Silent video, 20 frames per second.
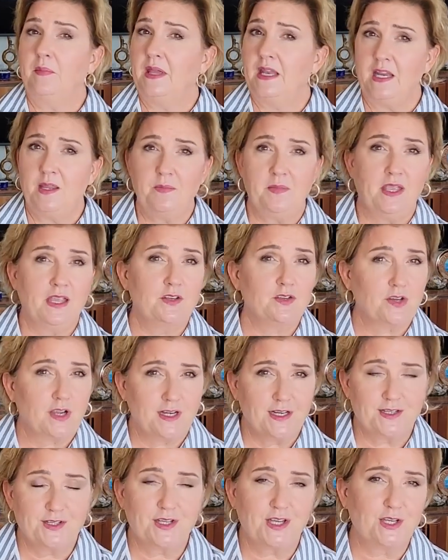many may try
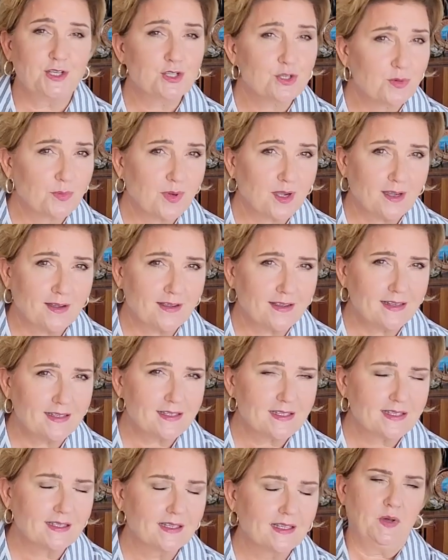to change your
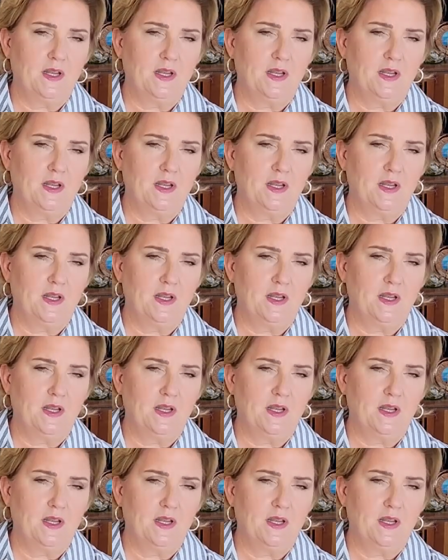mind,